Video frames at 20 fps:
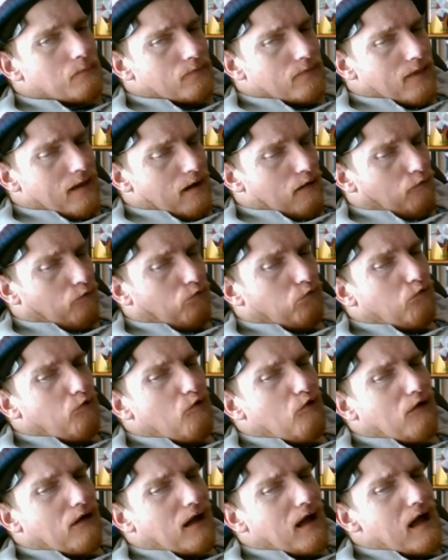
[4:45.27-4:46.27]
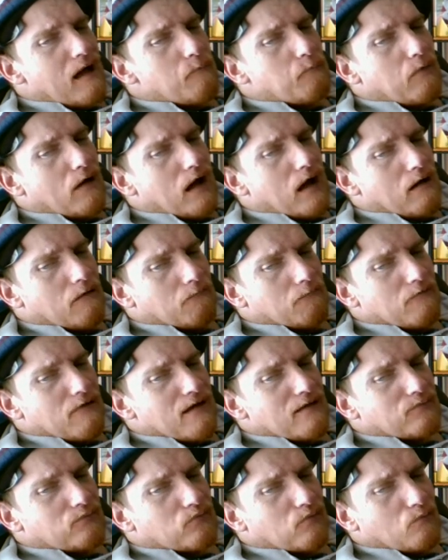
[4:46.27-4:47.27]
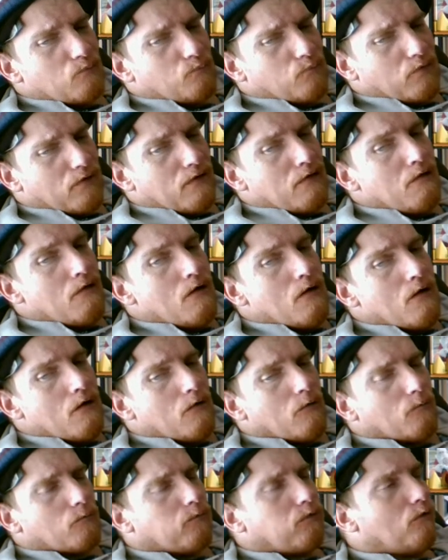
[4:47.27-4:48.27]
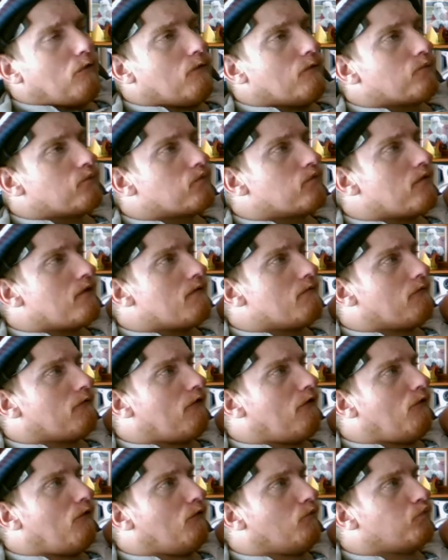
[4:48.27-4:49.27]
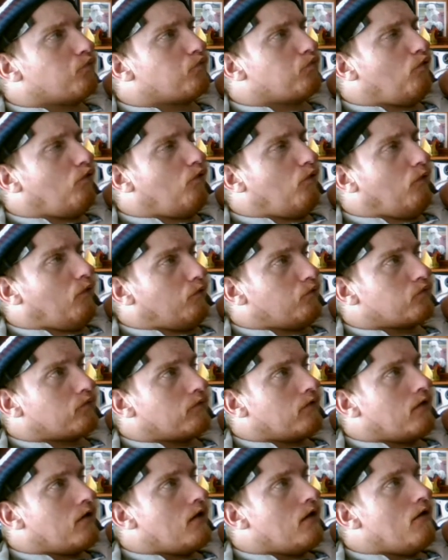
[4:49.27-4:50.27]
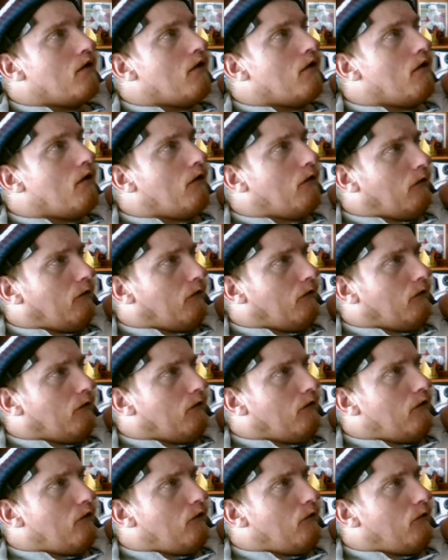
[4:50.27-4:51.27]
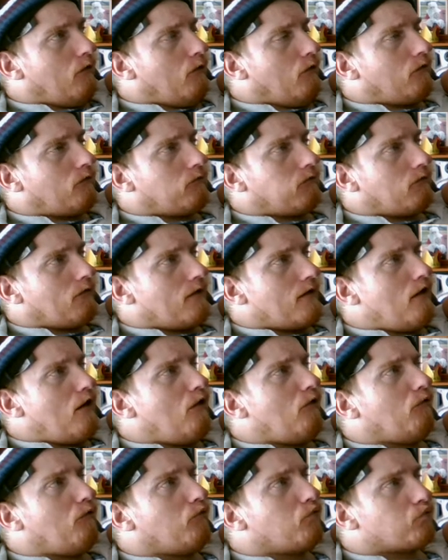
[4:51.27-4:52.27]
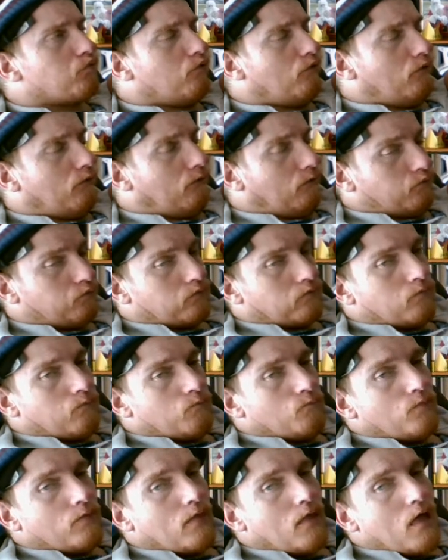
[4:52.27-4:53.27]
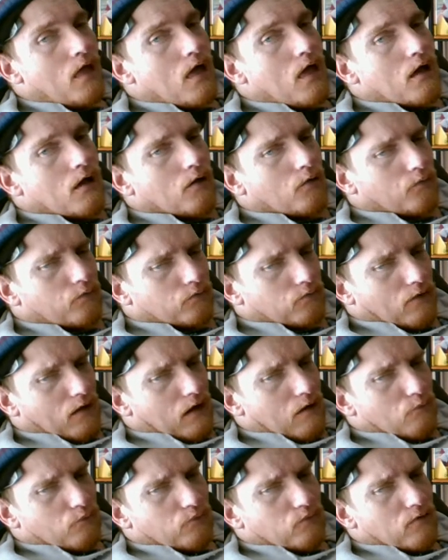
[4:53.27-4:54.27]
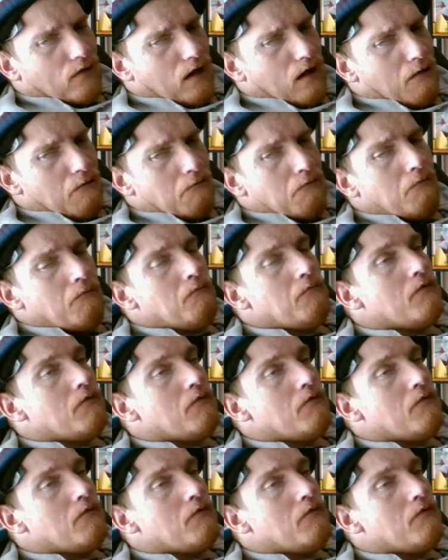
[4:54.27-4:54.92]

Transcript: Now look up a recipe for cereal sauce or Creole sauce. So